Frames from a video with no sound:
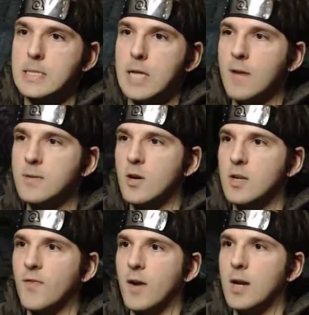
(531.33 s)
I'm sure
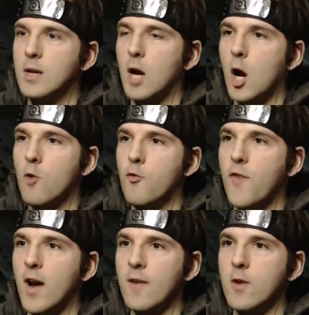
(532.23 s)
it's fine. Oh,
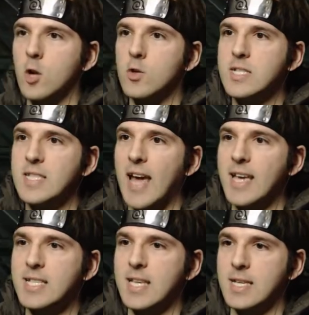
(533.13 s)
fuck, I've got no
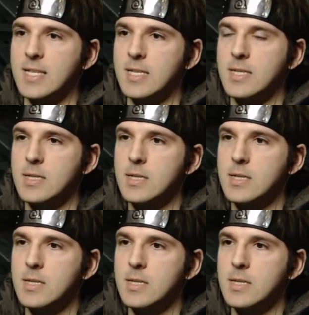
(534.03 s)
stasis.